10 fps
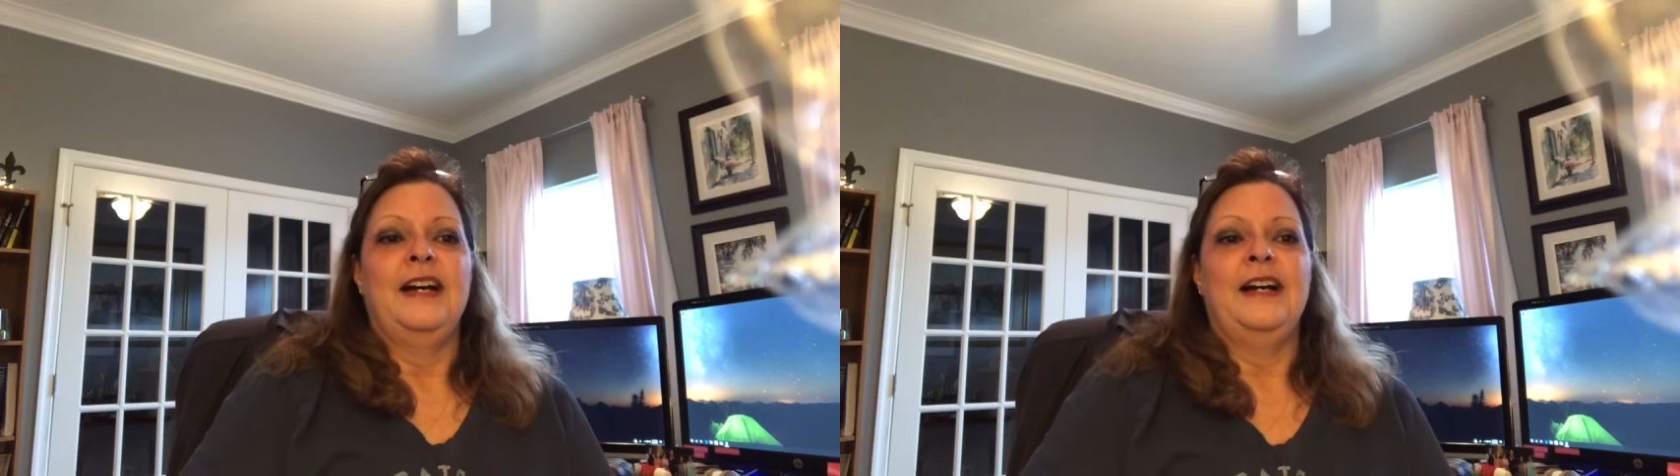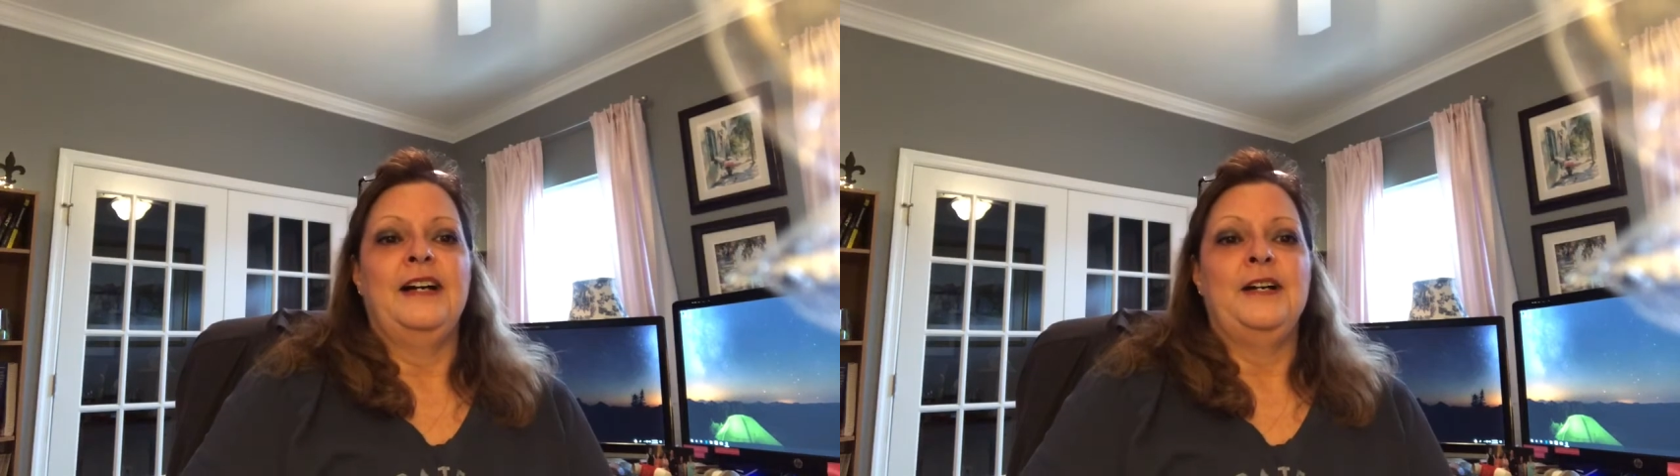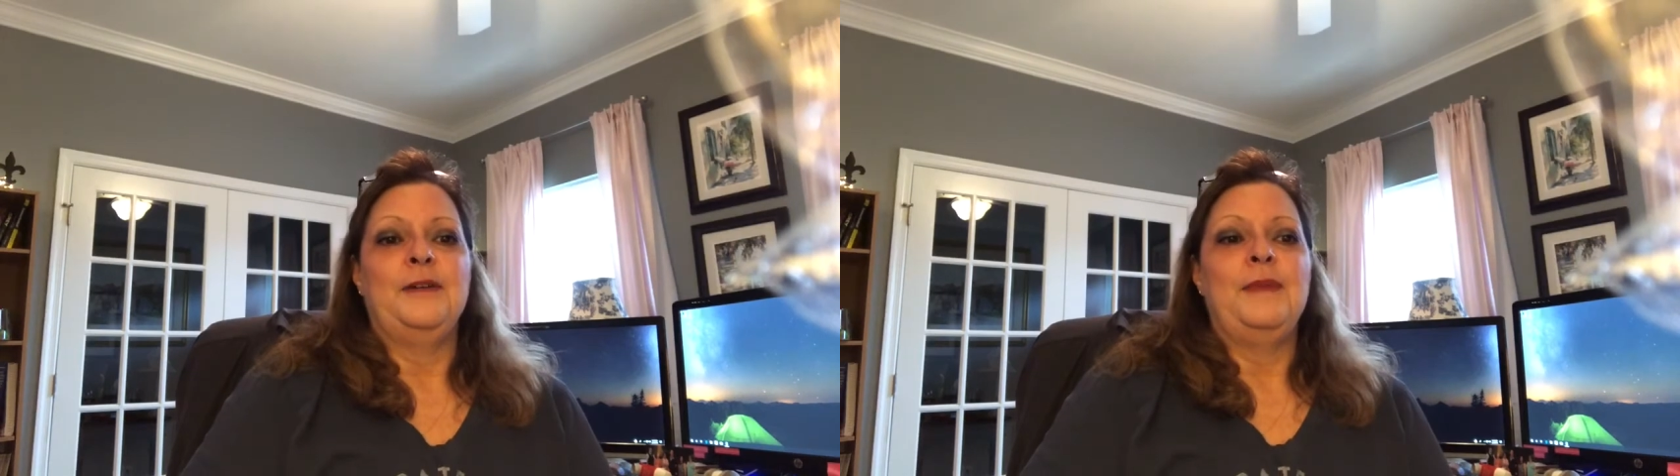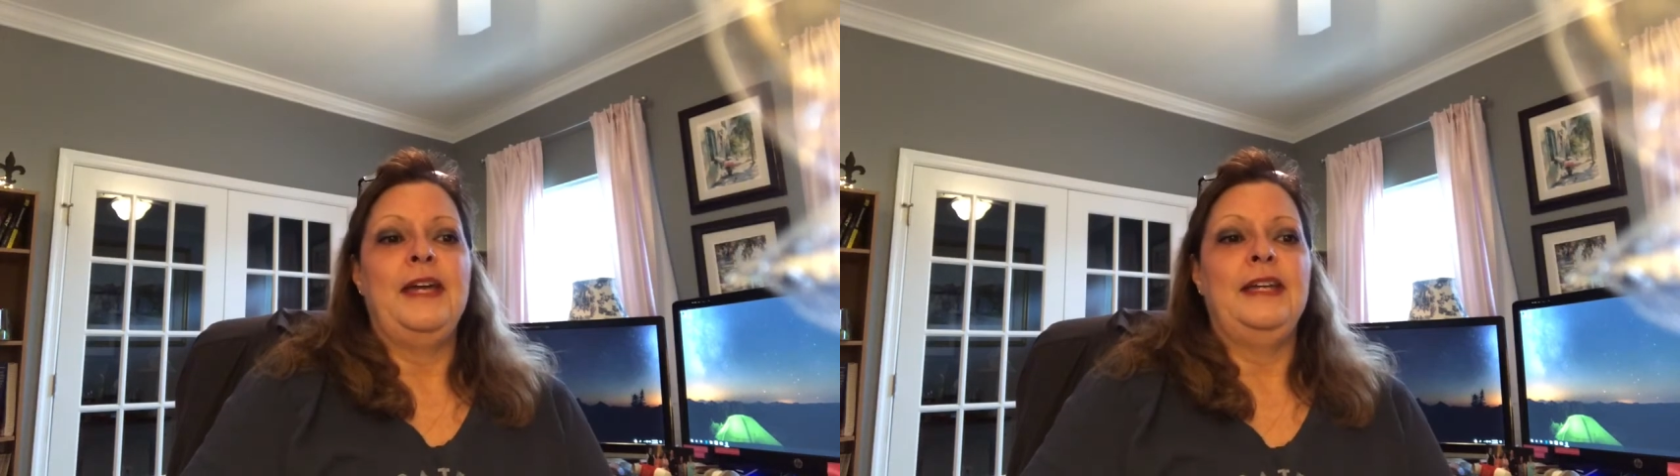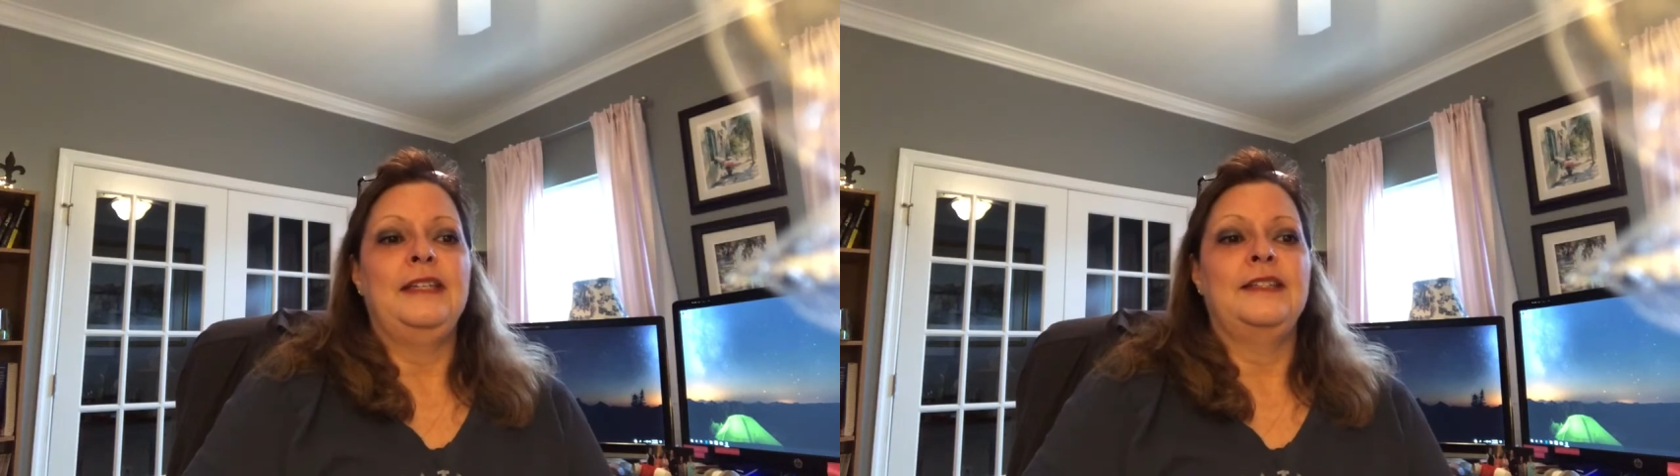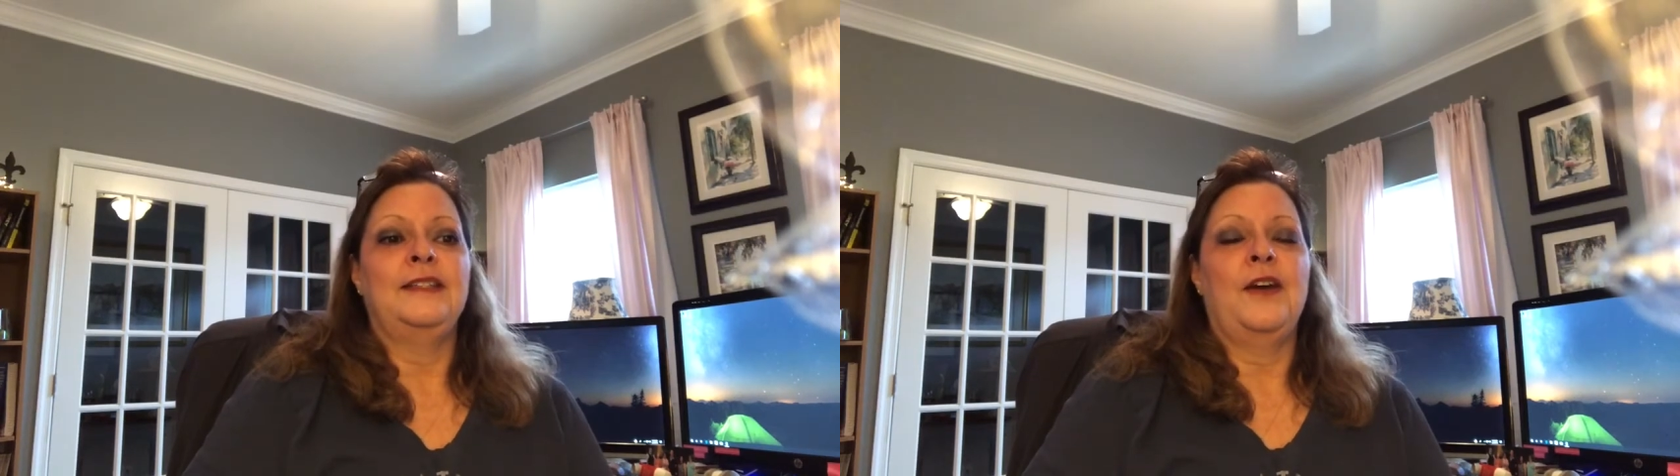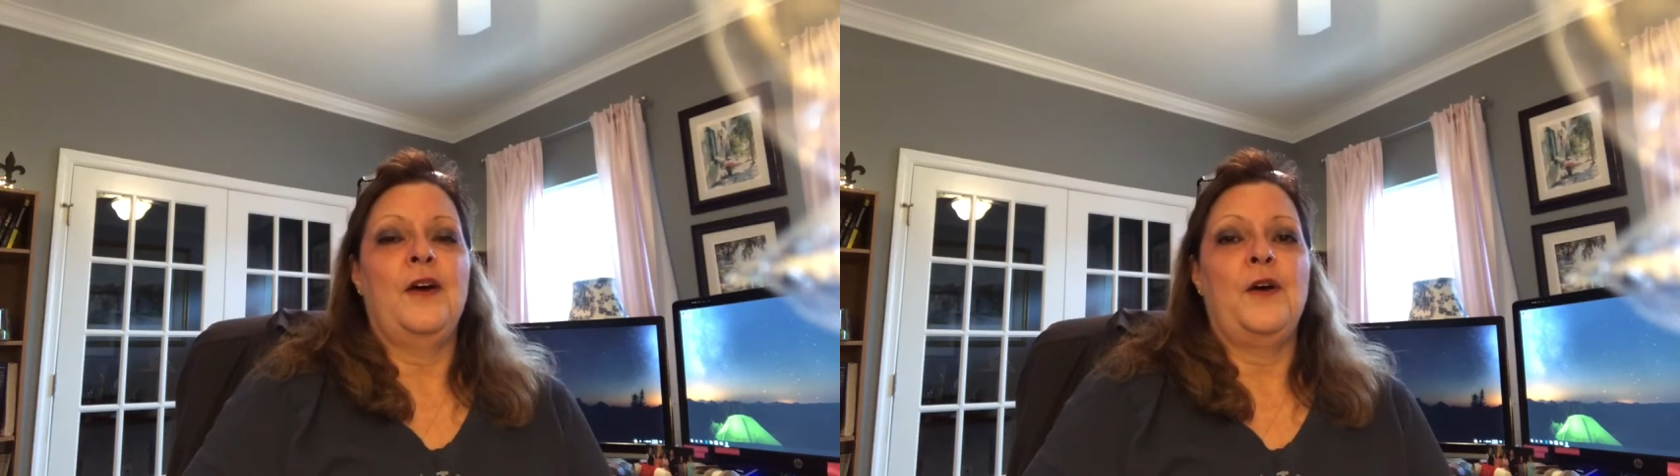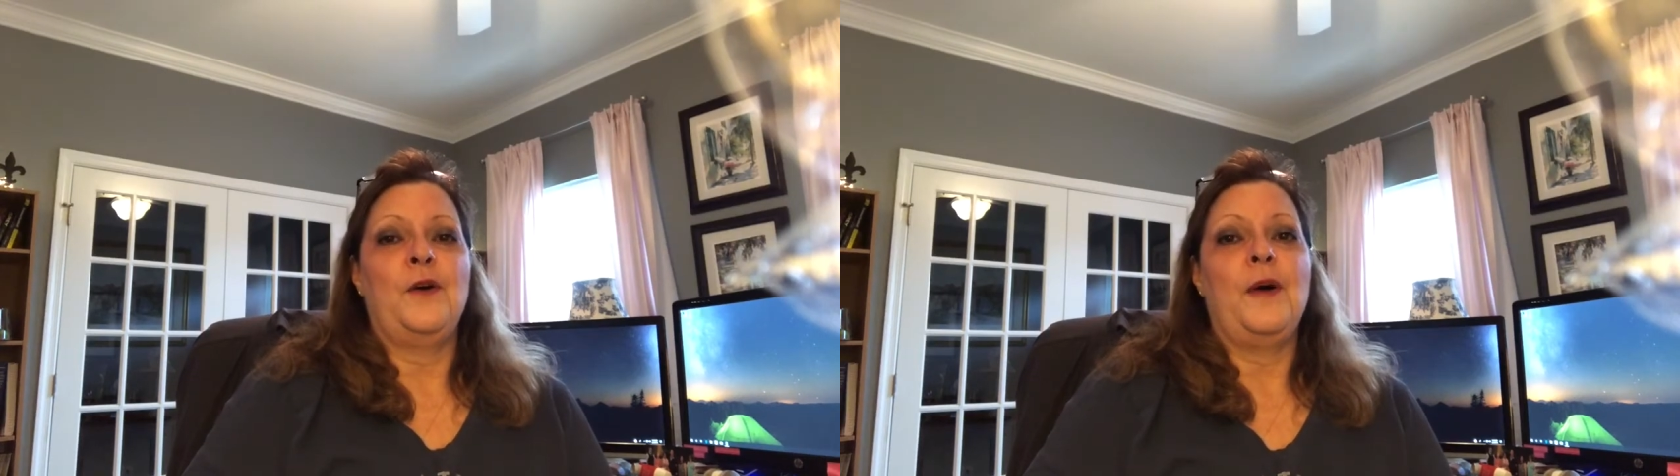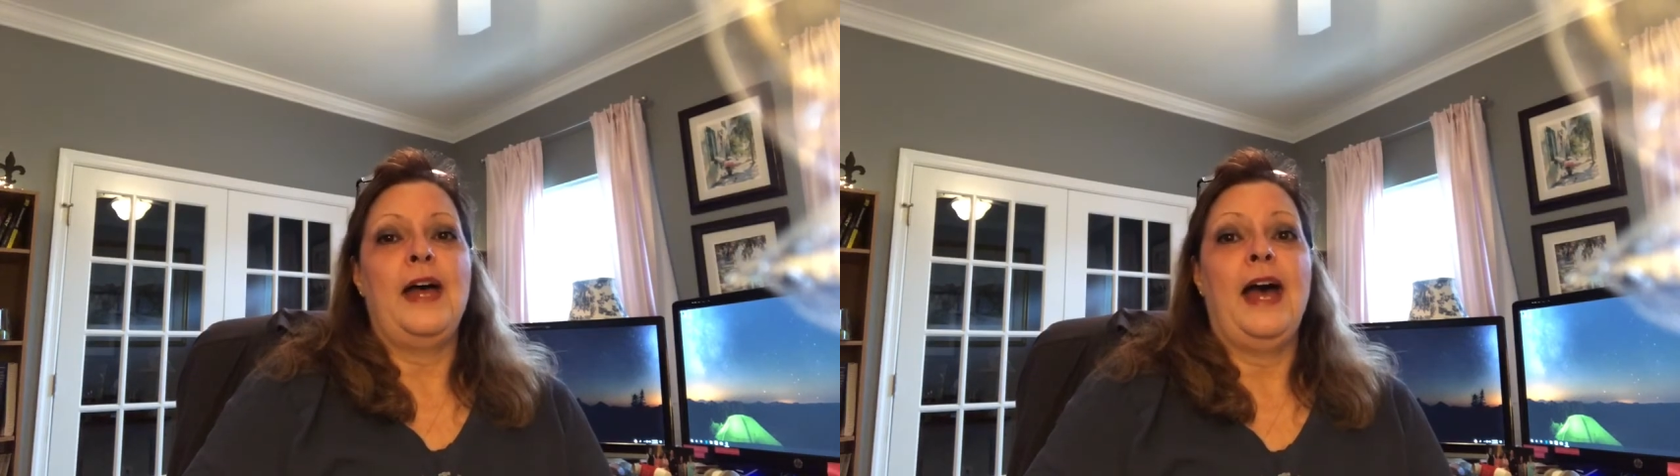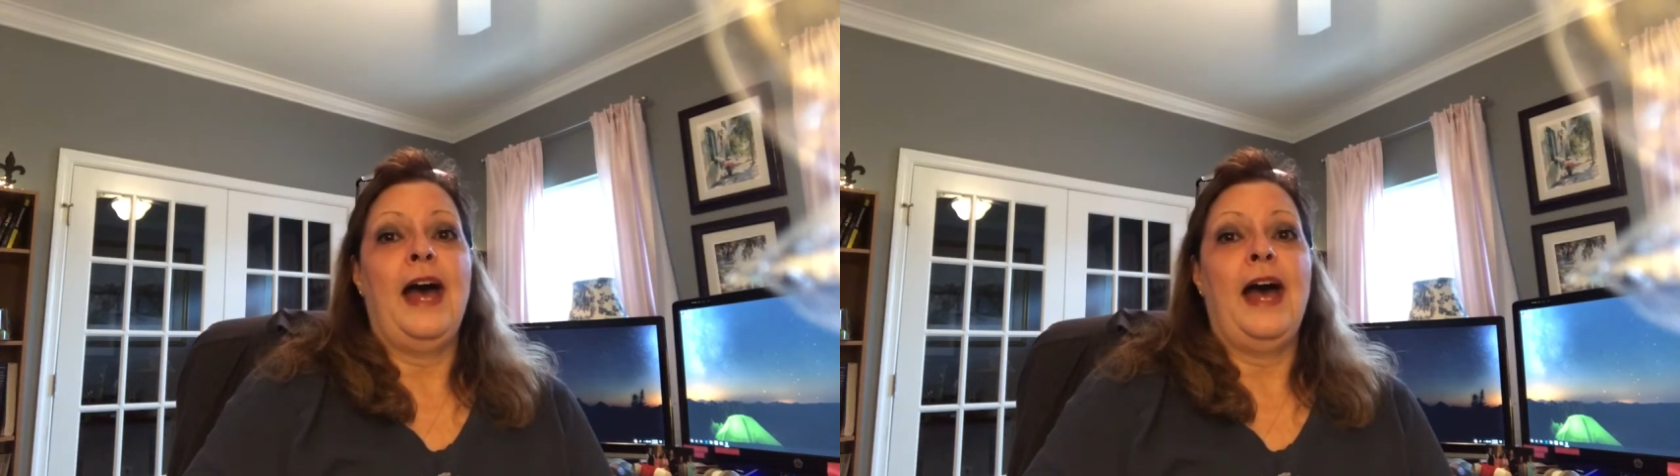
So